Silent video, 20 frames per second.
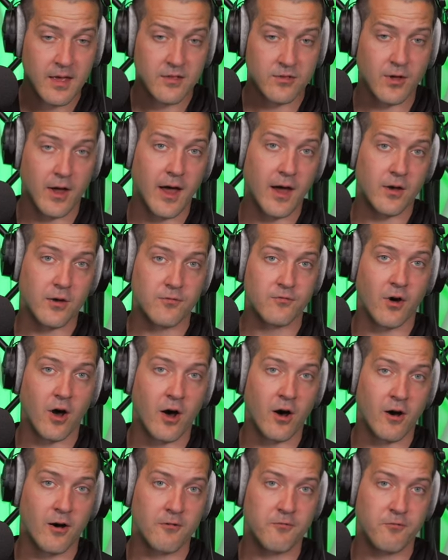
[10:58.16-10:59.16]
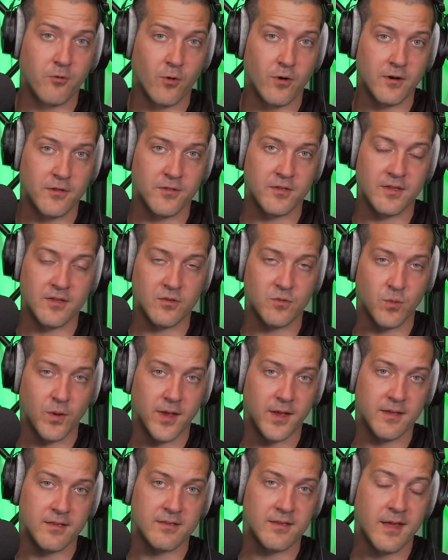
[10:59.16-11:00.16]
So out of all four of these
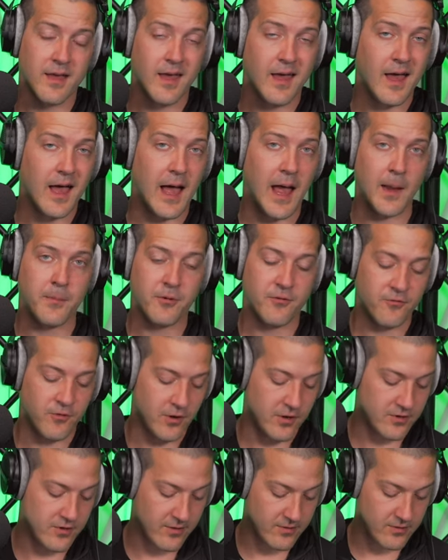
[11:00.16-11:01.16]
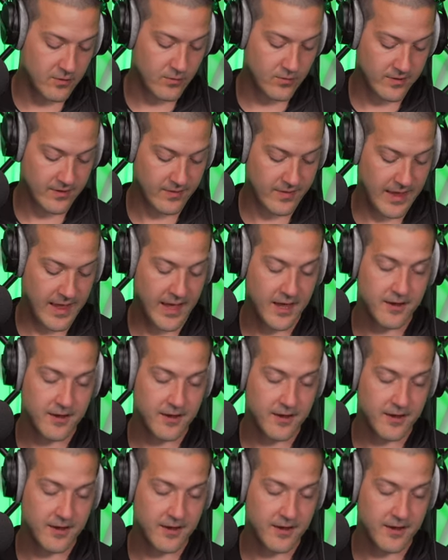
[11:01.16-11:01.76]
ways, I prefer just using the